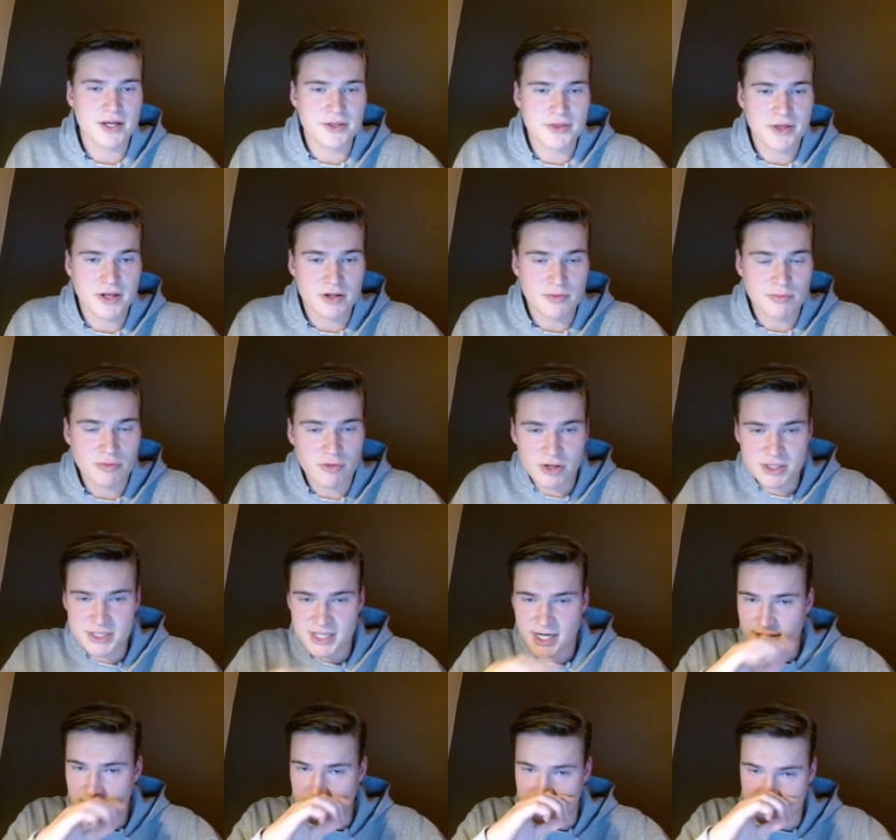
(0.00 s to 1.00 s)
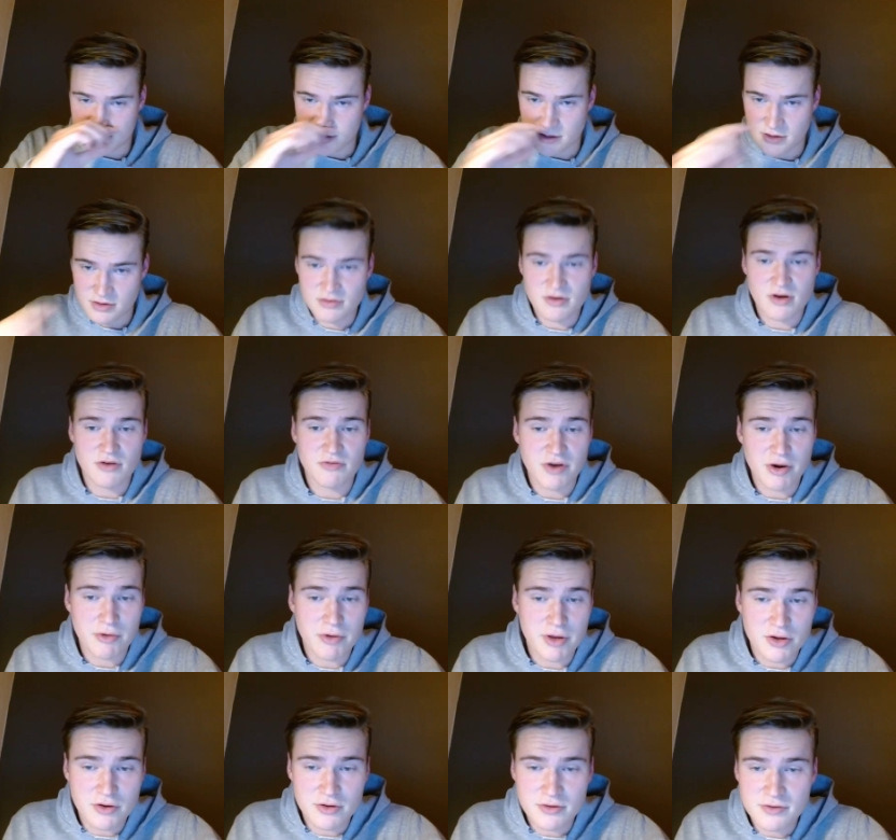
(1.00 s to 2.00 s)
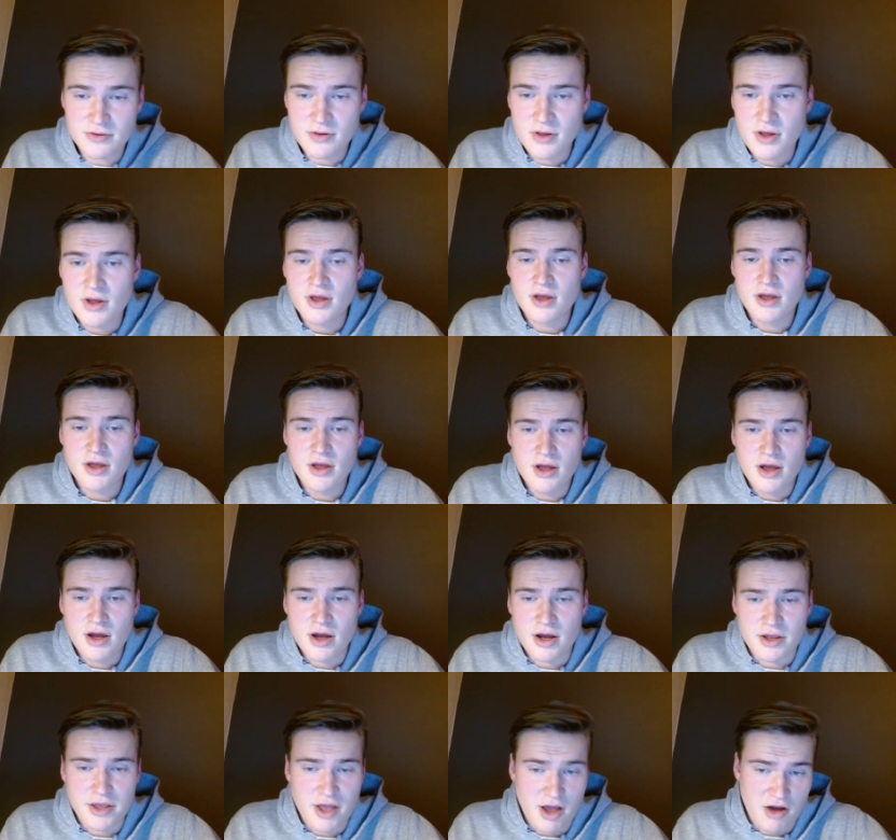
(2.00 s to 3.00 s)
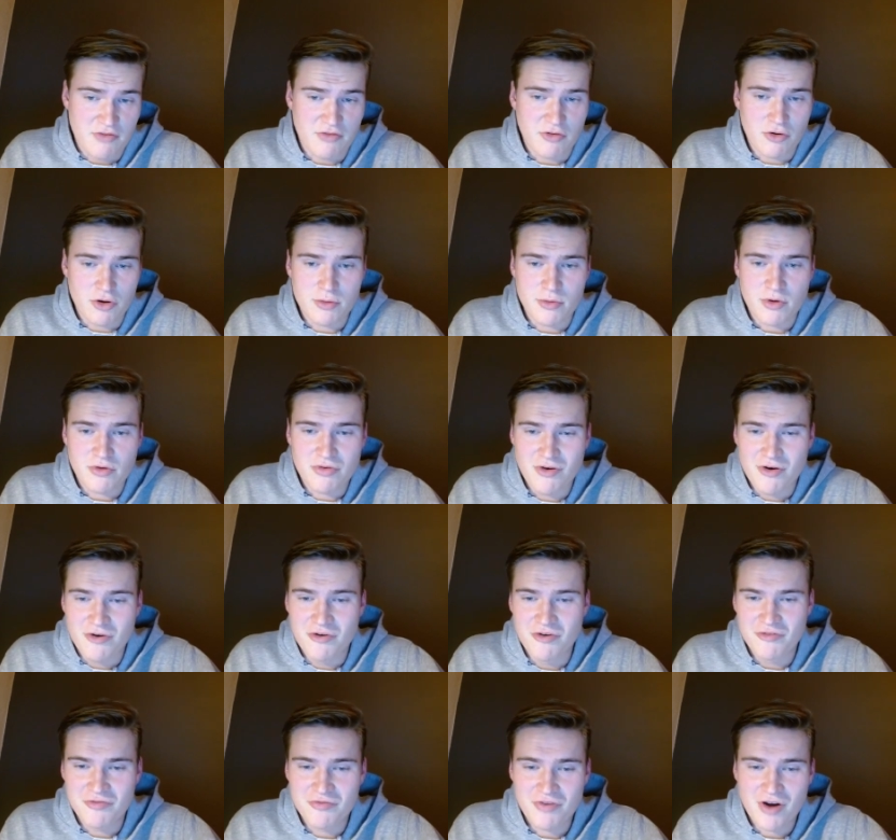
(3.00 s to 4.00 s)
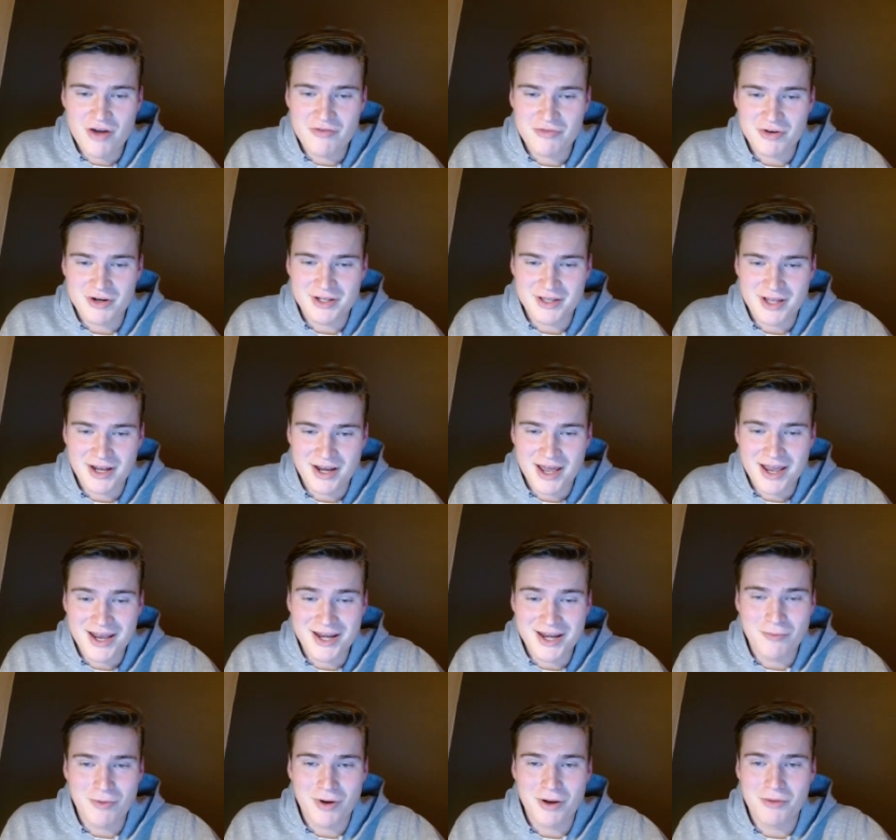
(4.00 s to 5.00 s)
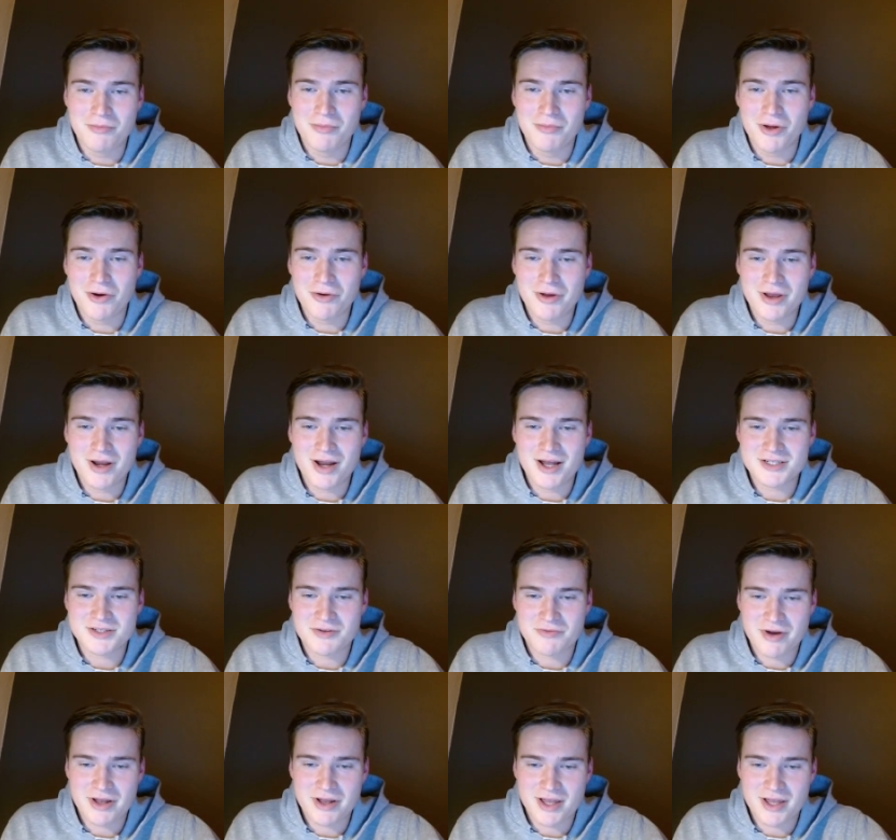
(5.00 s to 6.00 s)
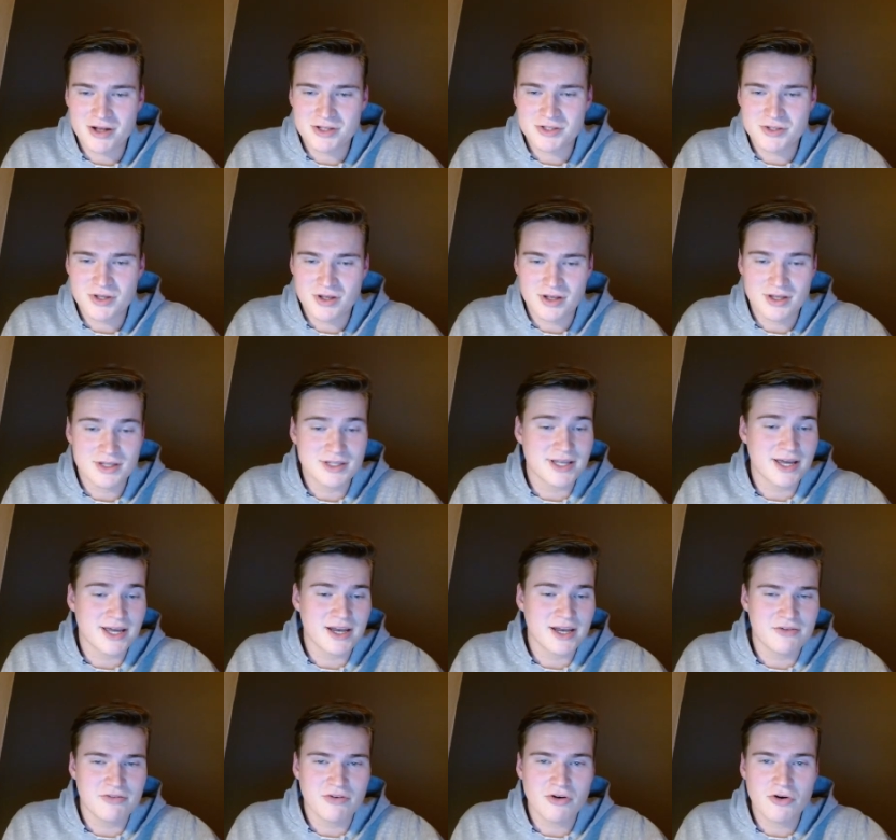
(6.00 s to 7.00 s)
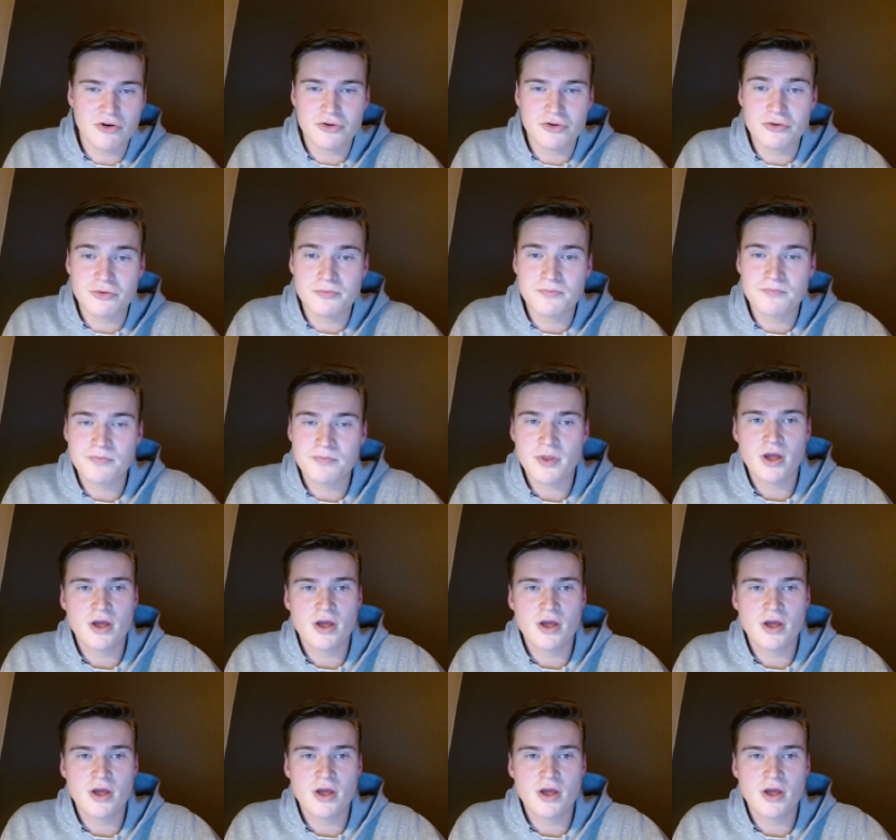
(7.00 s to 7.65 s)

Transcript: I think the project is very good. Yeah, a volume of 581 million as of right now, daily volume.